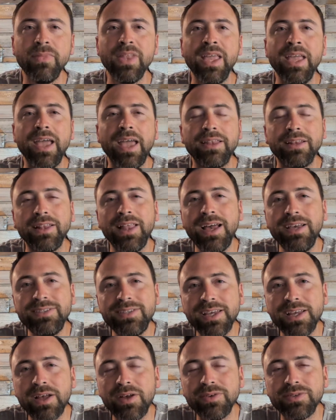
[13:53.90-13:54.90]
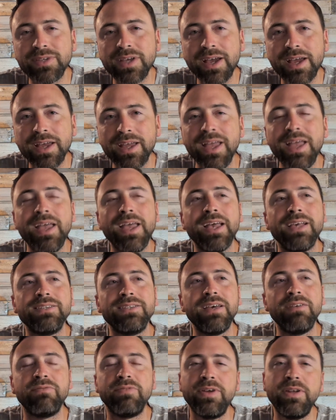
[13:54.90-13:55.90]
And the last thing I'll say is that
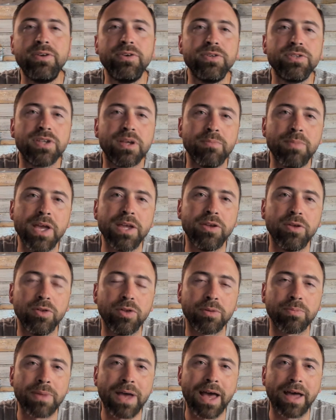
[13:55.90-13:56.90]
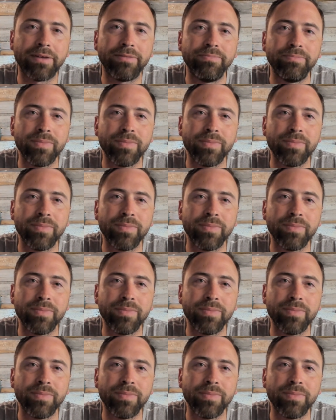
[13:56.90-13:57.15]
vendors can make you look bad.